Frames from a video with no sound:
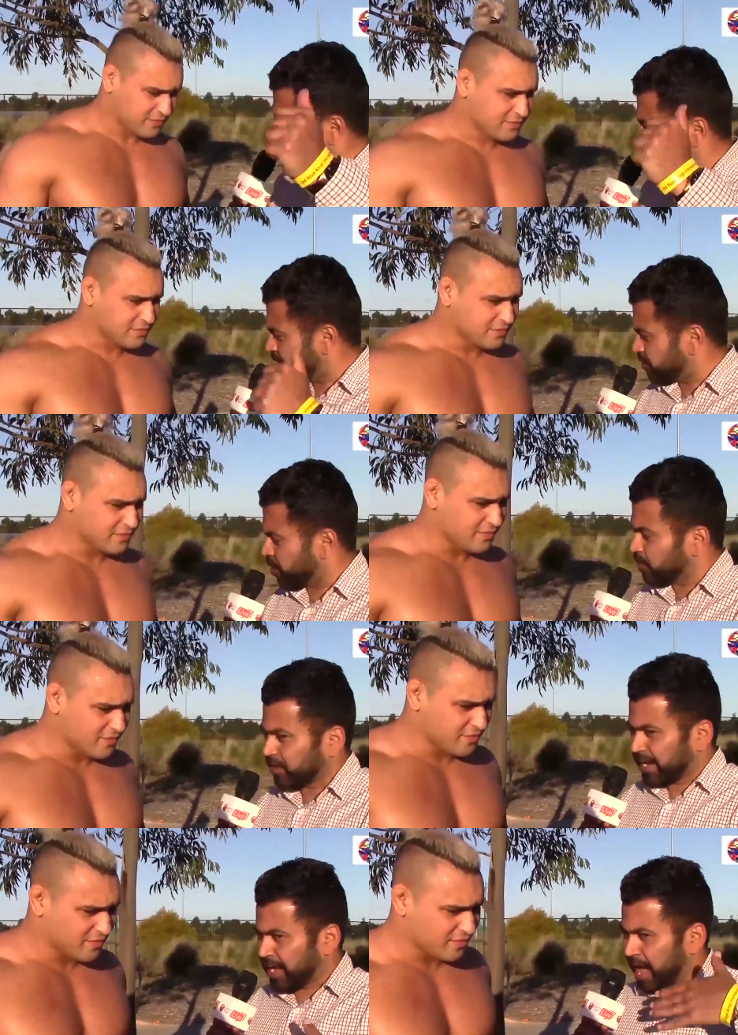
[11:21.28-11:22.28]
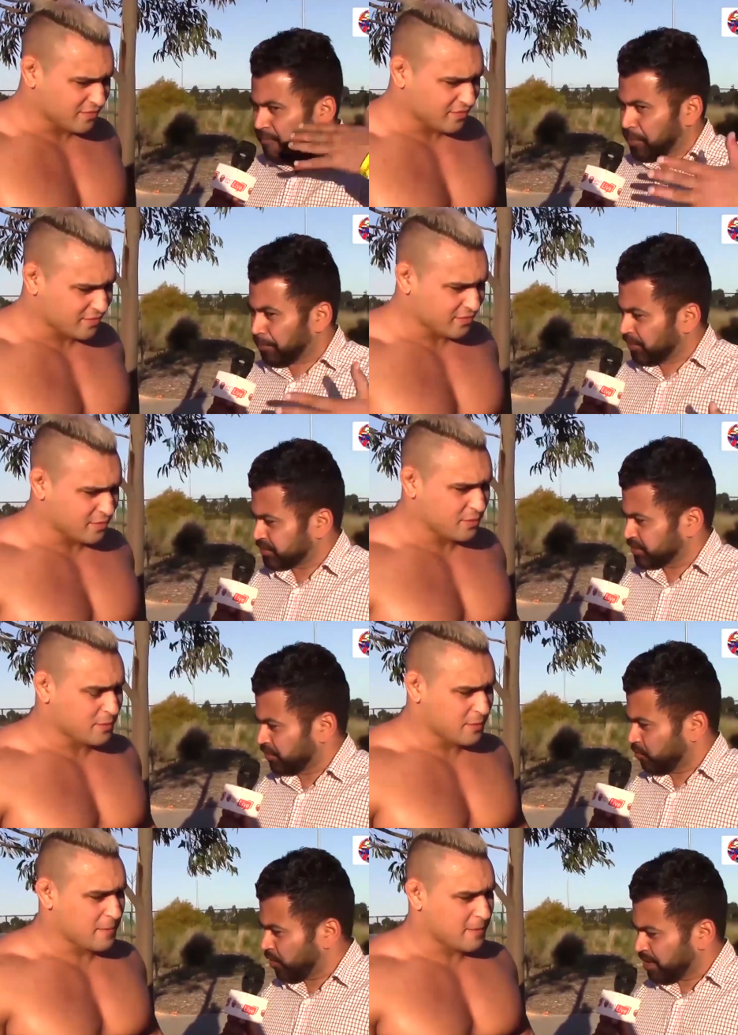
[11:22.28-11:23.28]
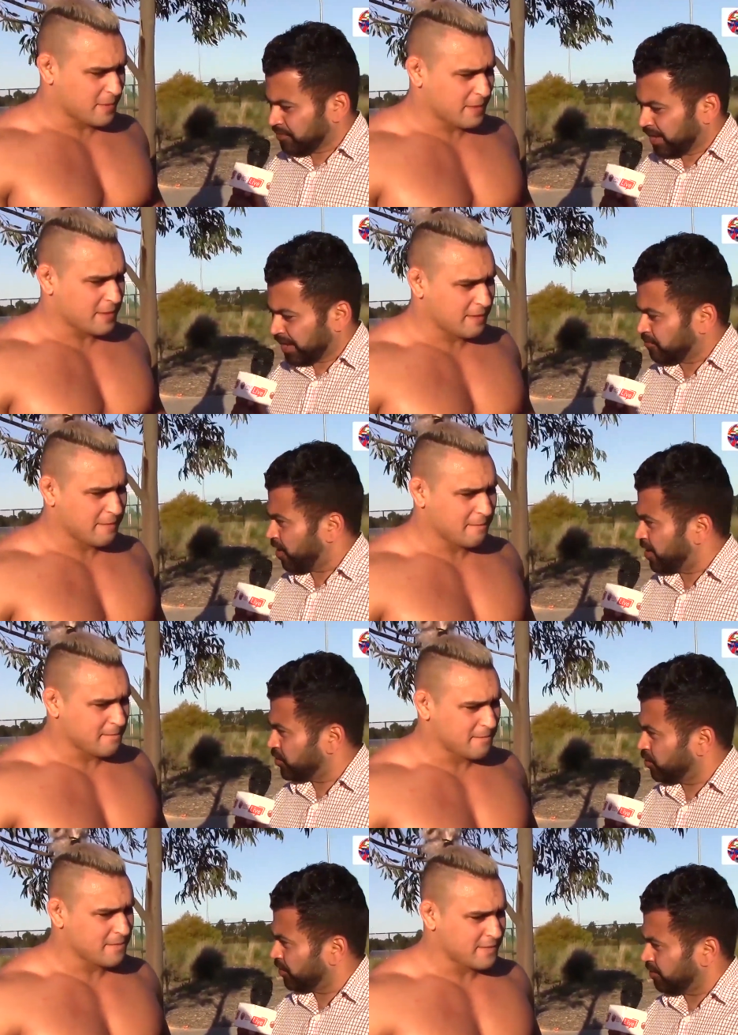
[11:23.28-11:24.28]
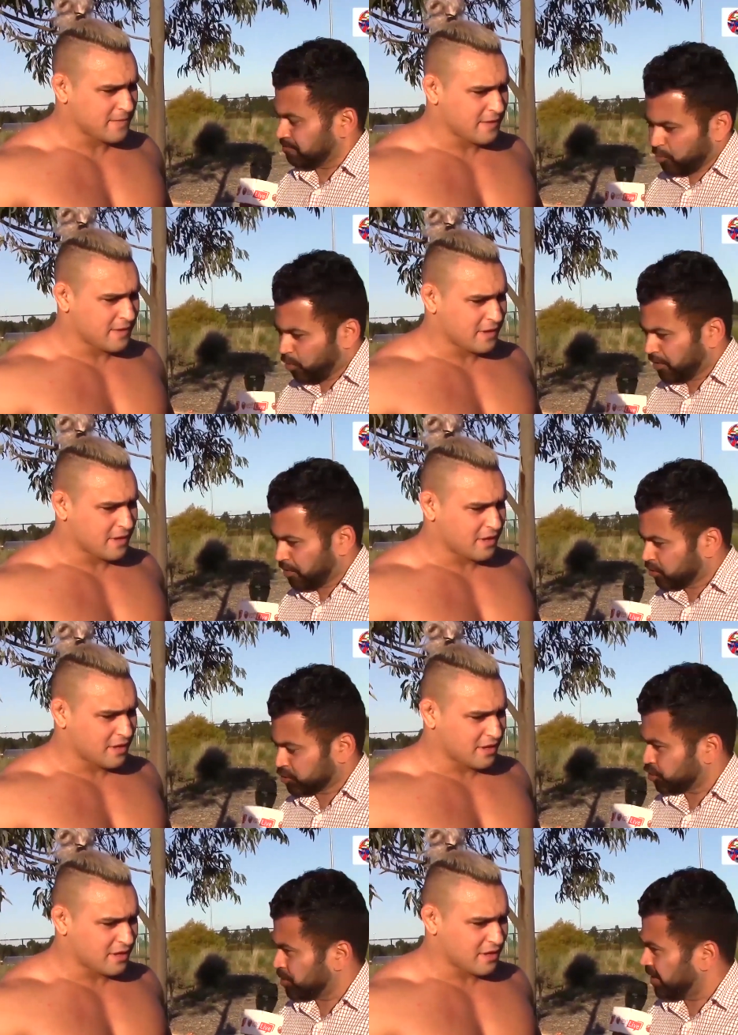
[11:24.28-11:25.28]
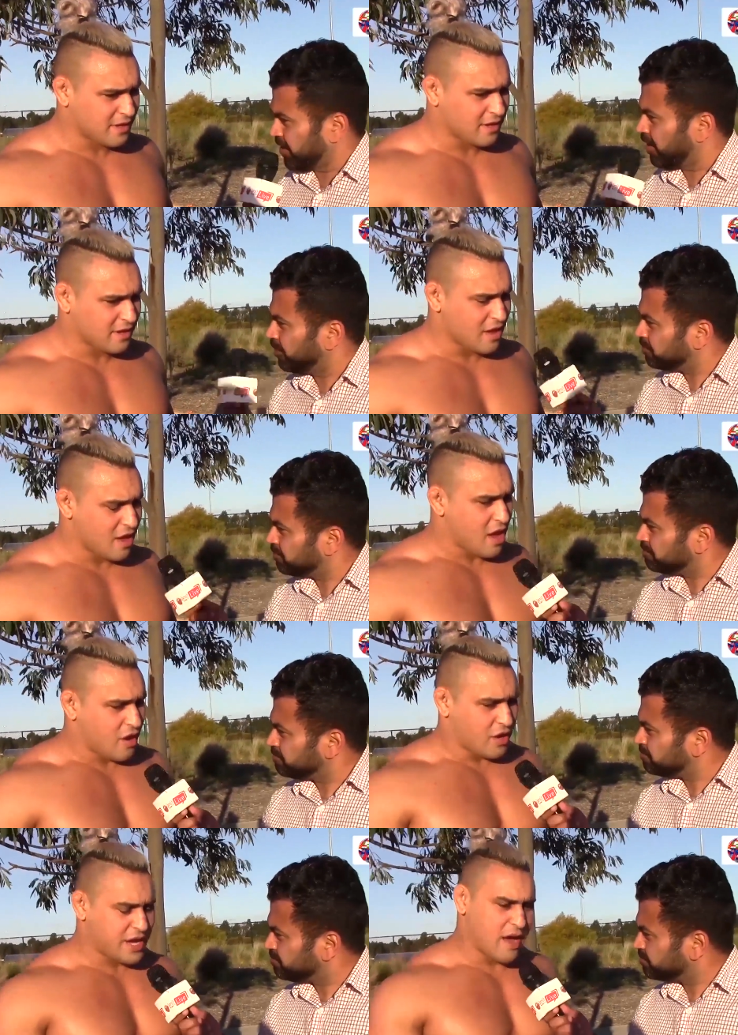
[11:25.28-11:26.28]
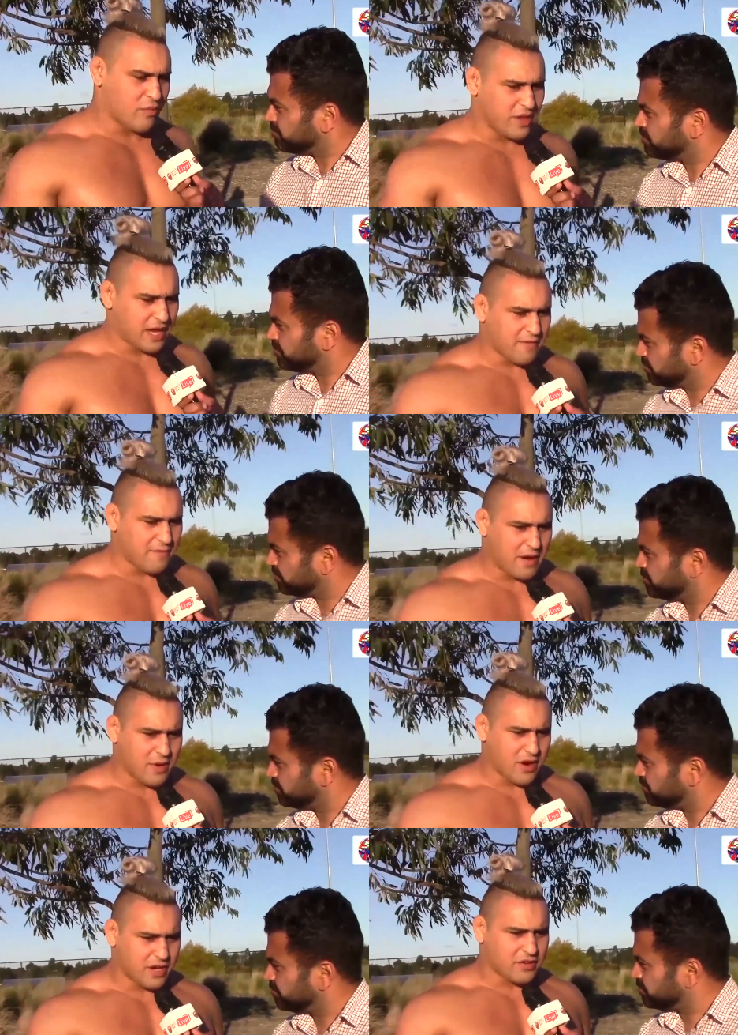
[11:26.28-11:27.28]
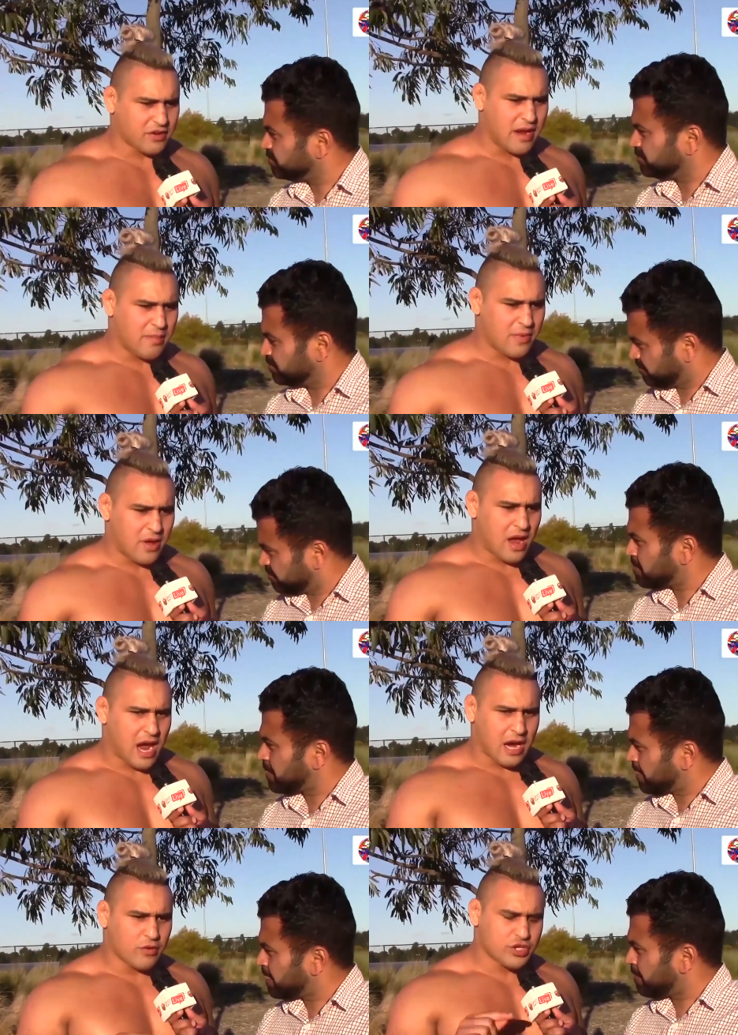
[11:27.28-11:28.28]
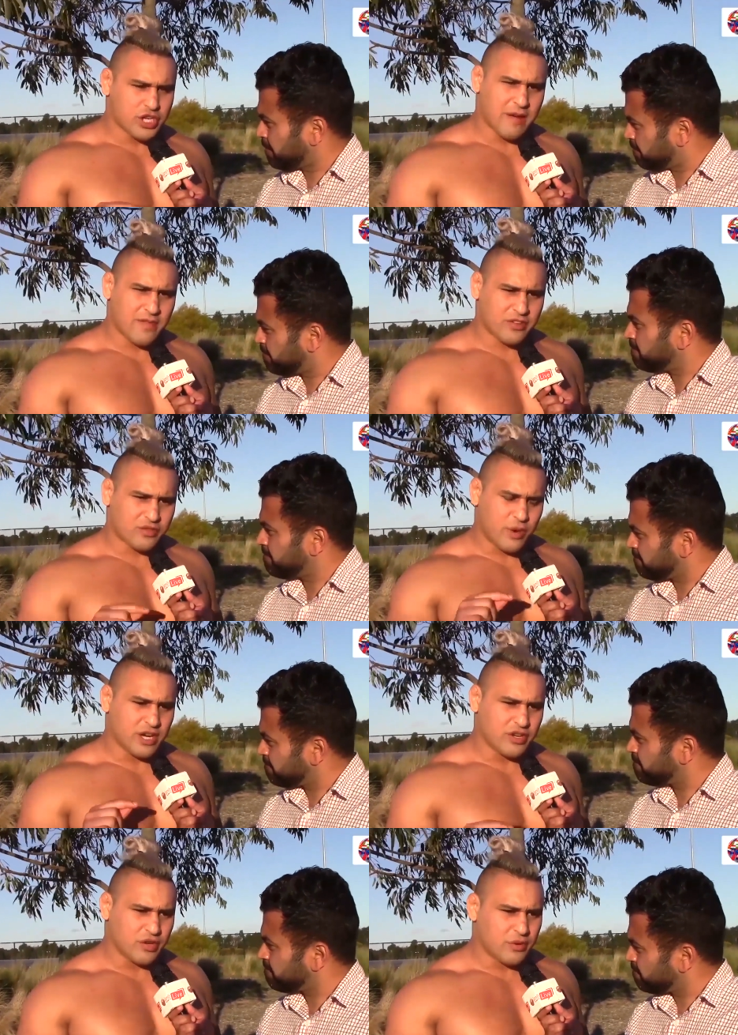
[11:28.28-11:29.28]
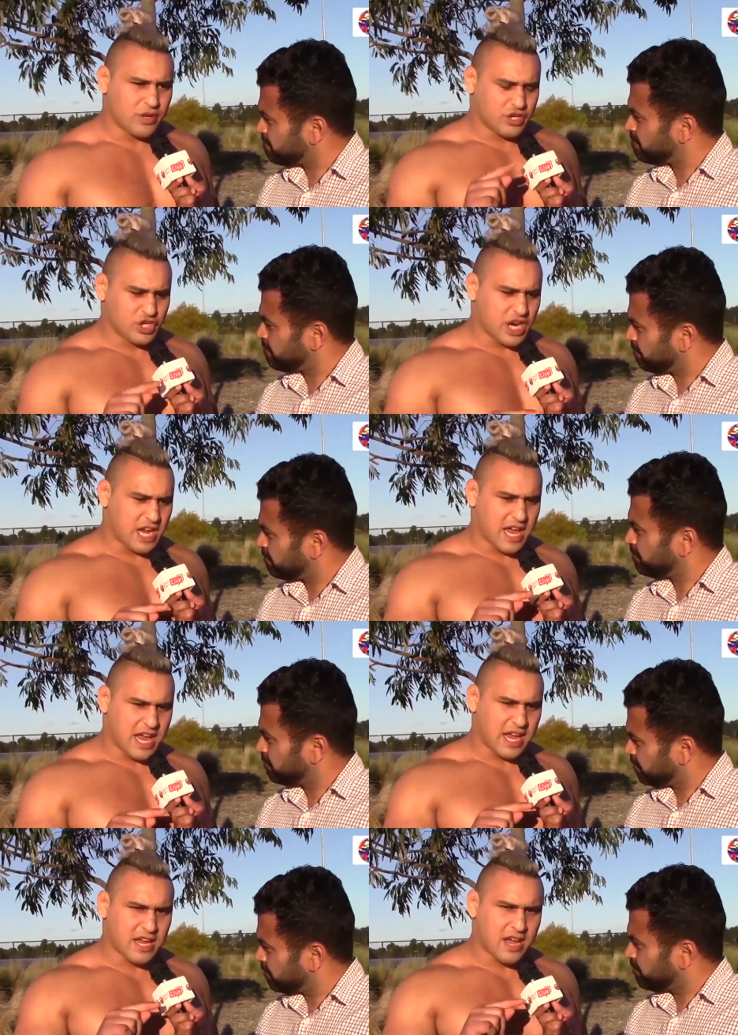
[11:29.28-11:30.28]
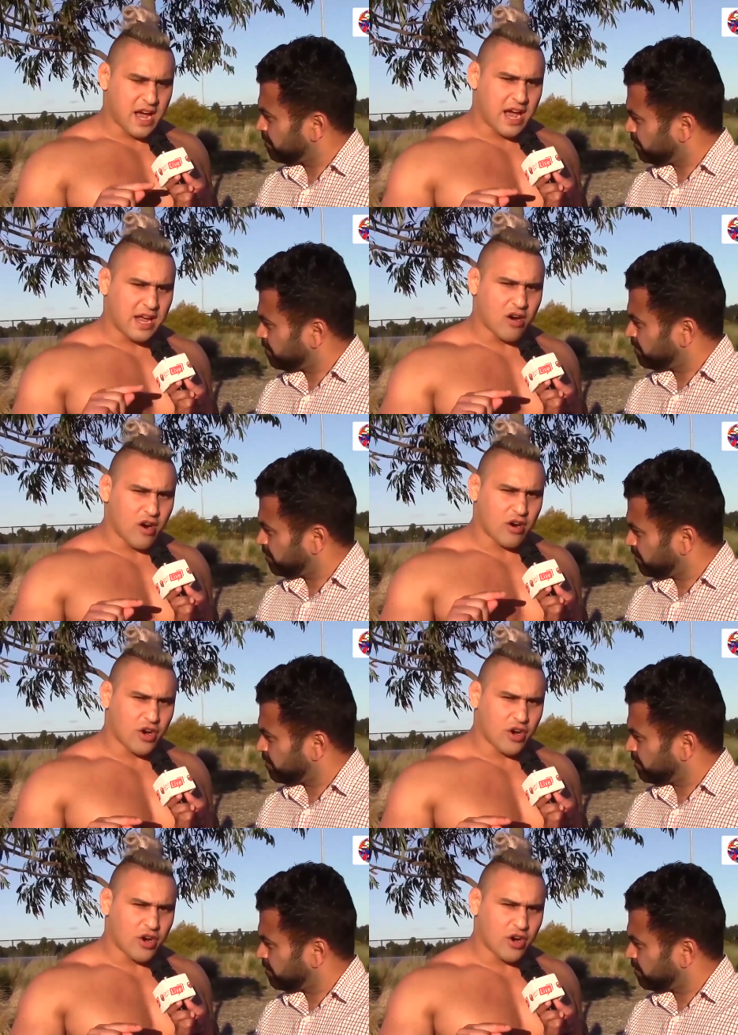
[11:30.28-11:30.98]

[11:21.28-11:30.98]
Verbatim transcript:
Speaker 1: are the favorite of like uh, every person. Where they can find you on the, on the on the social media?
Speaker 2: Oh yeah, well they can find me on Instagram, Jairo Chavez twenty two, J A I R